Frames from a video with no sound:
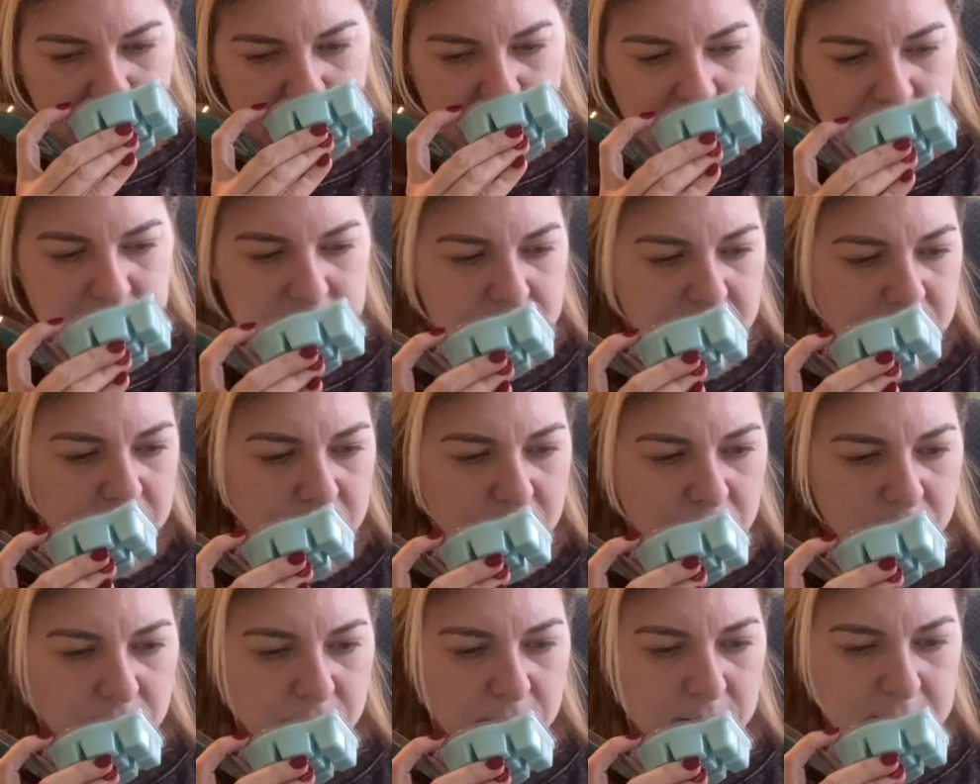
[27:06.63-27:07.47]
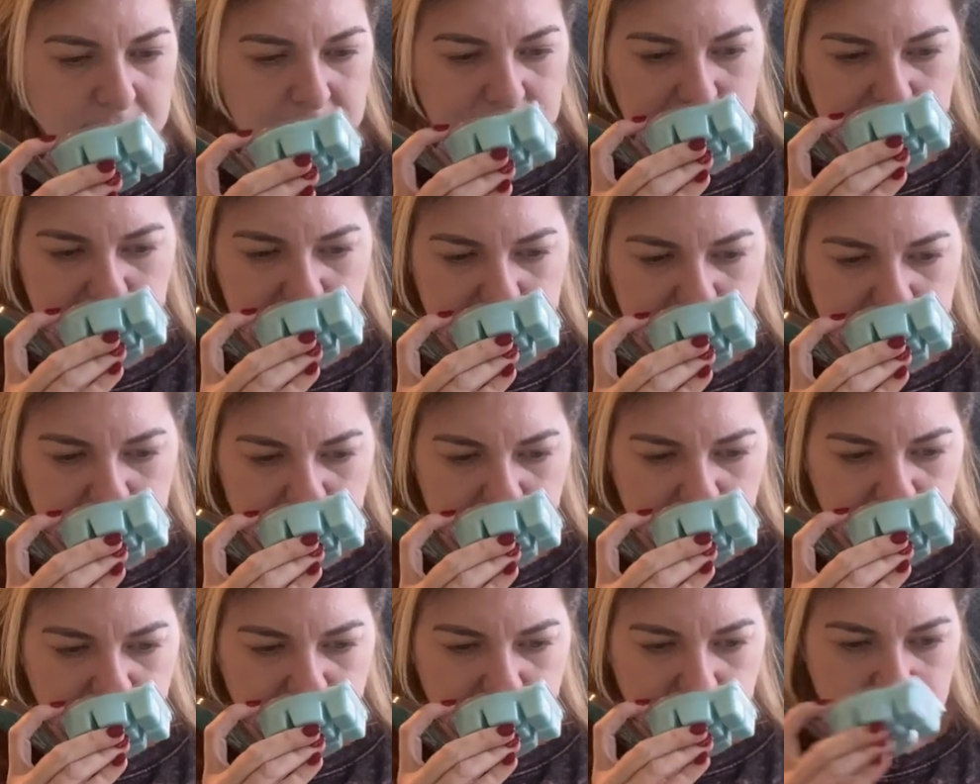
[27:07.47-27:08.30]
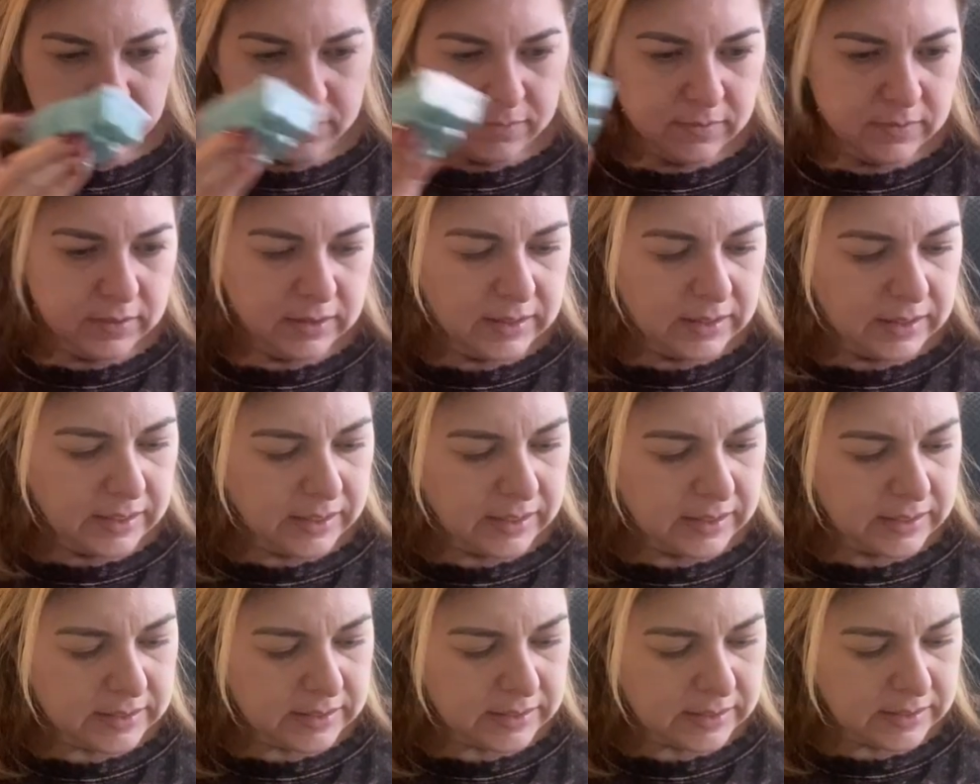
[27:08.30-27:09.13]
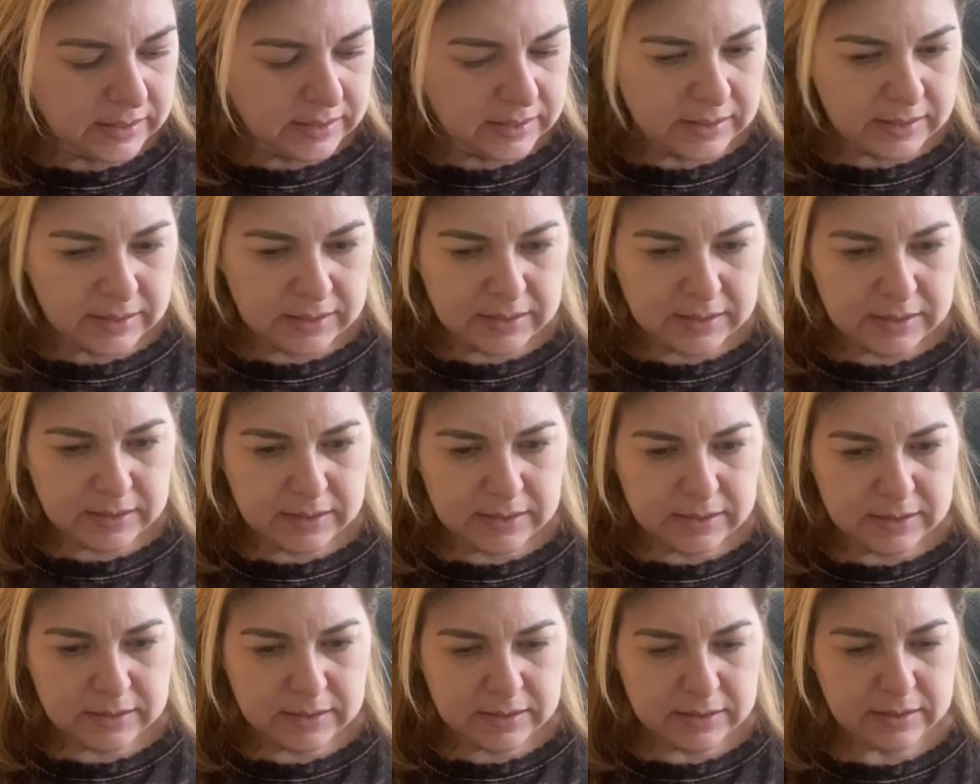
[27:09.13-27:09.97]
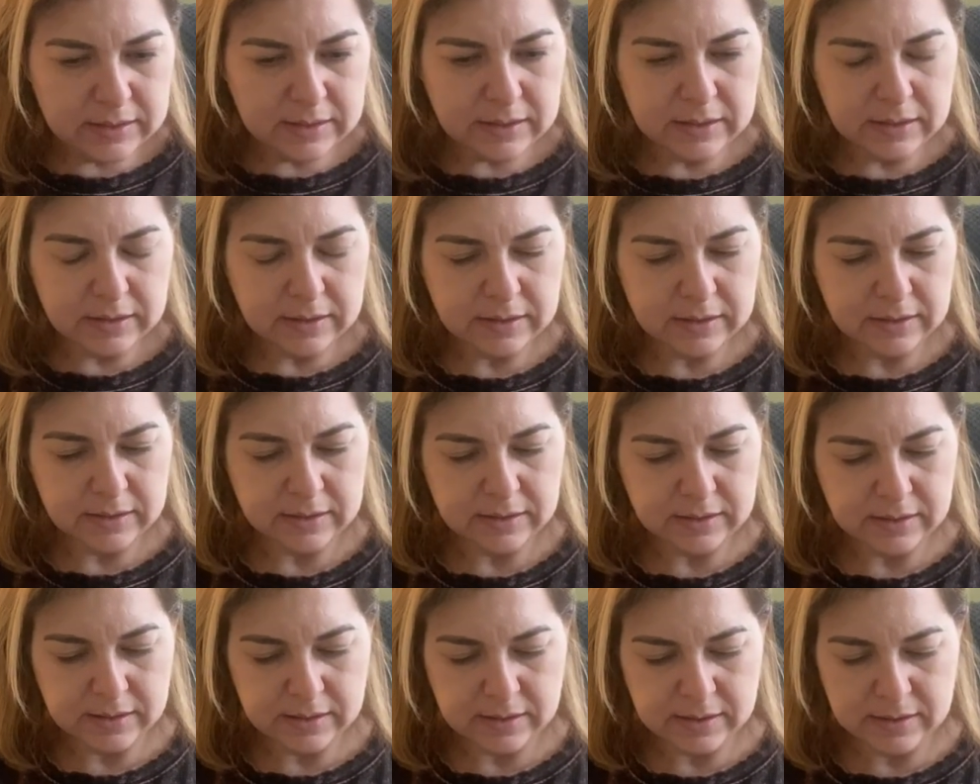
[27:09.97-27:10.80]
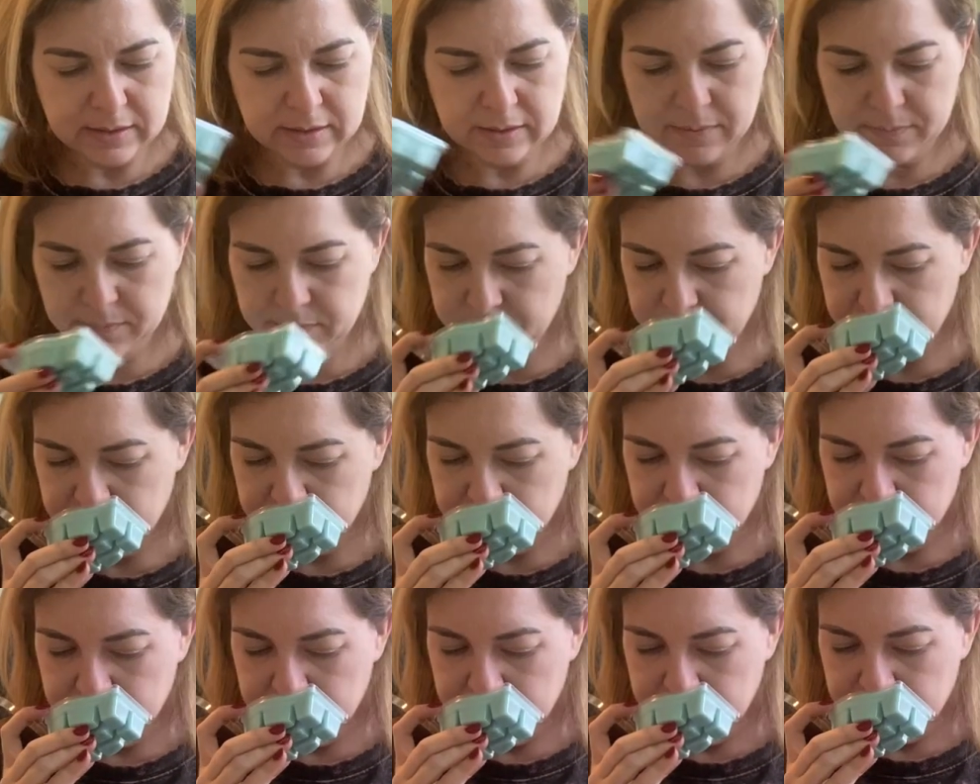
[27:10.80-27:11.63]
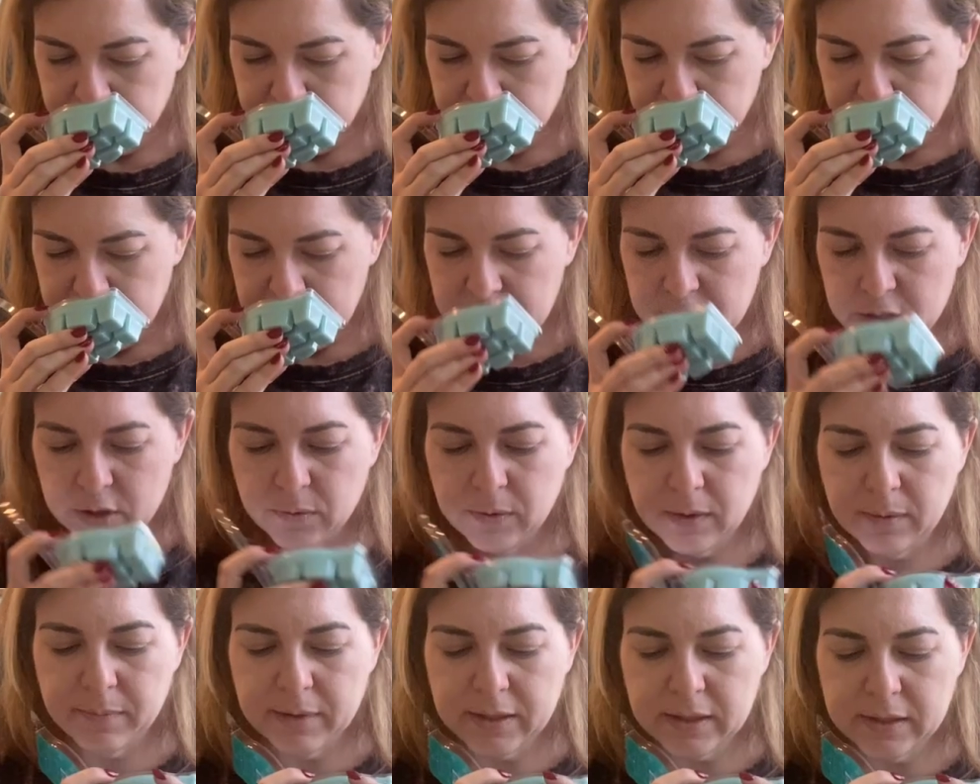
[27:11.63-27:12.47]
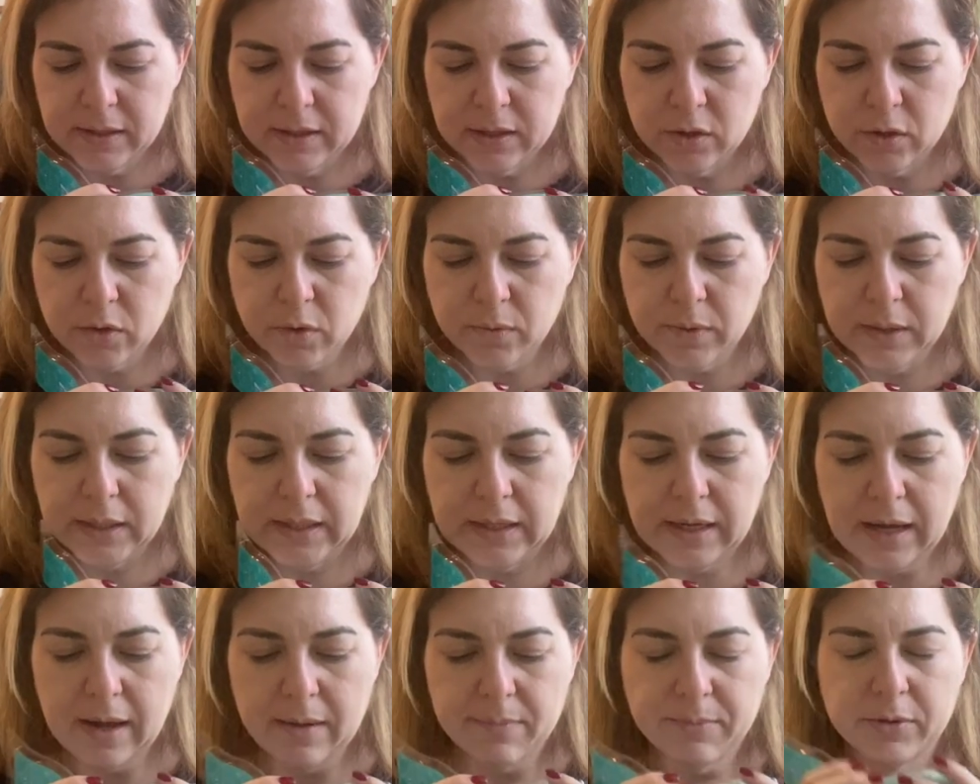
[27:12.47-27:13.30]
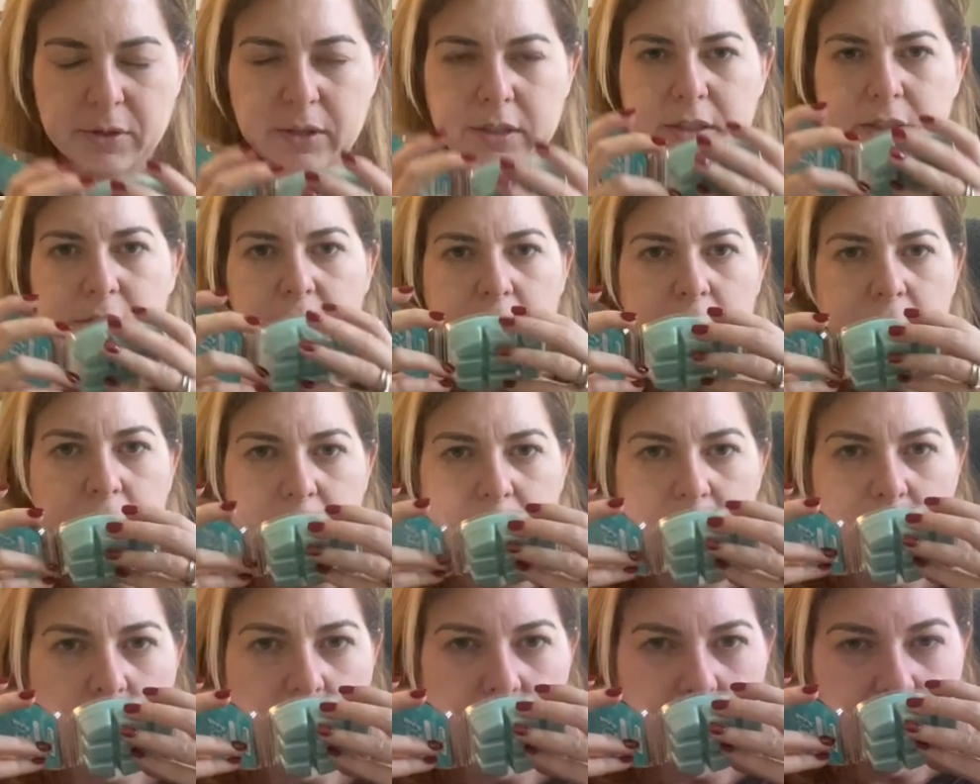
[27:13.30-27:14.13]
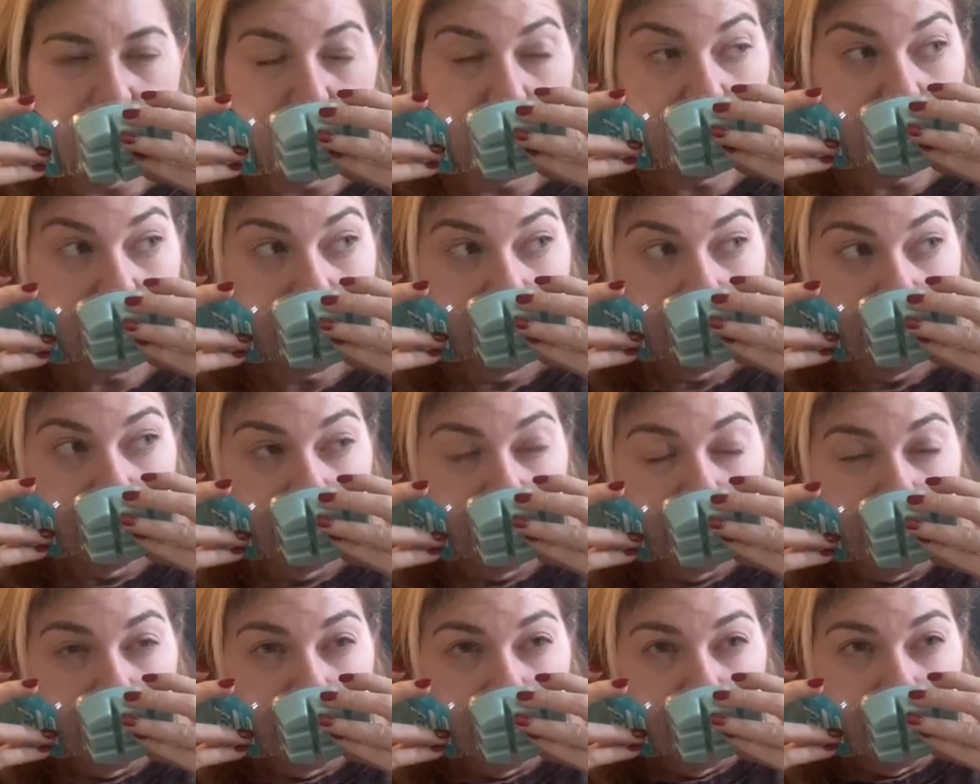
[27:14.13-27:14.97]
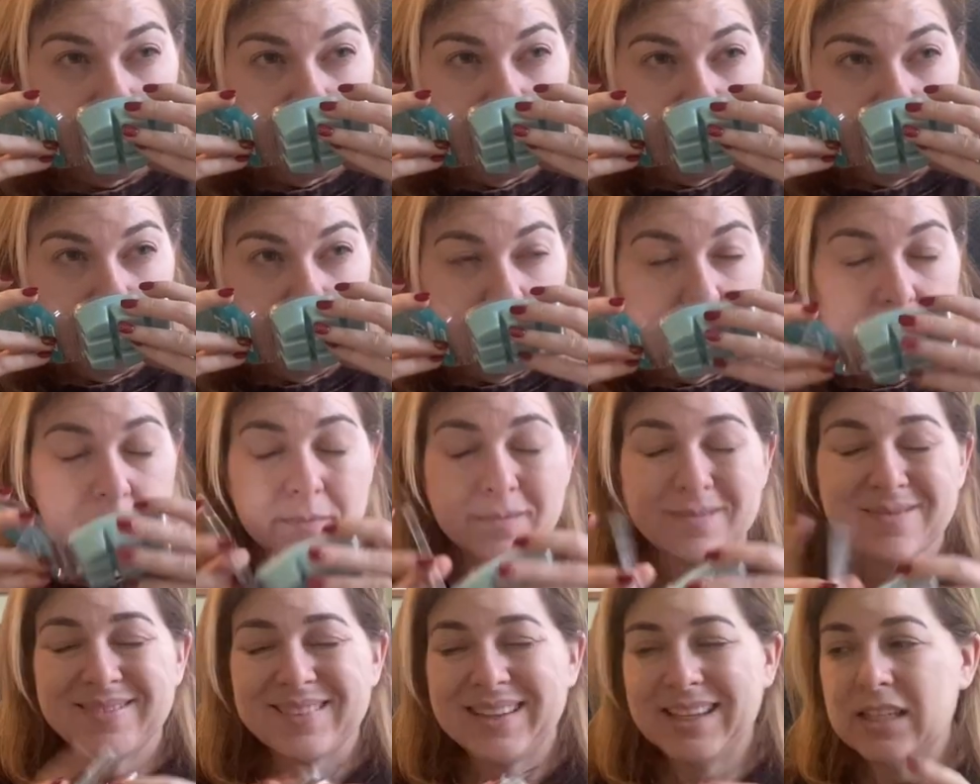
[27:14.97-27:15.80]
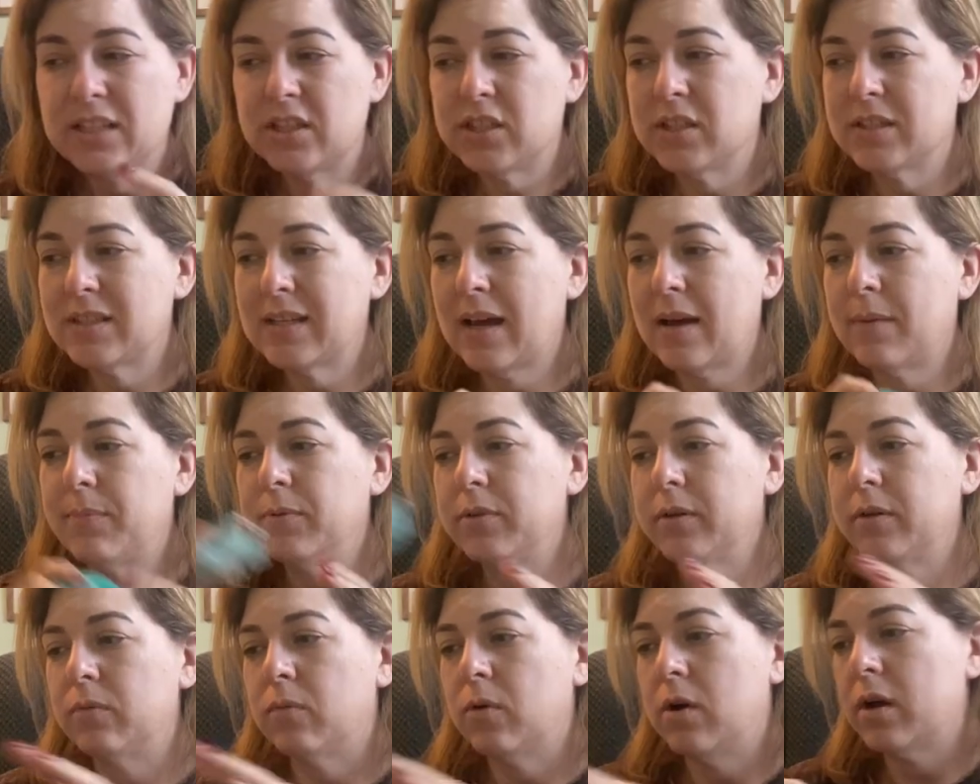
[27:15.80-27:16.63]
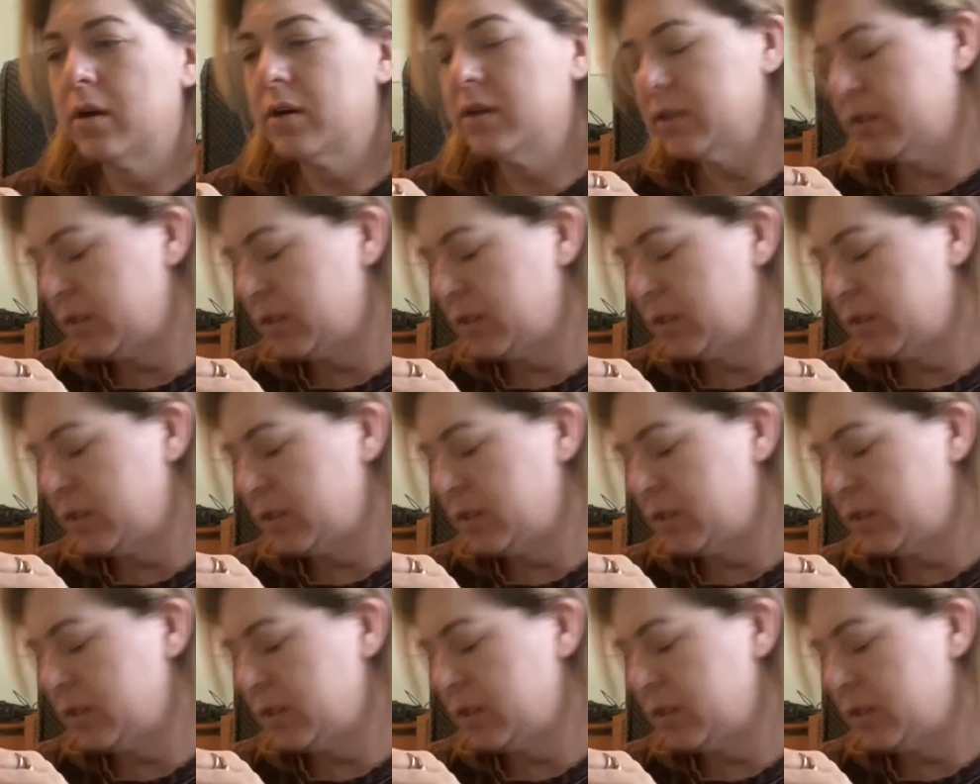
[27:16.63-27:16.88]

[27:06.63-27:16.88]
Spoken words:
It's a new release, and it is Dewy Melon, Green Apple, and Turquoise Waters. It's just apple and waters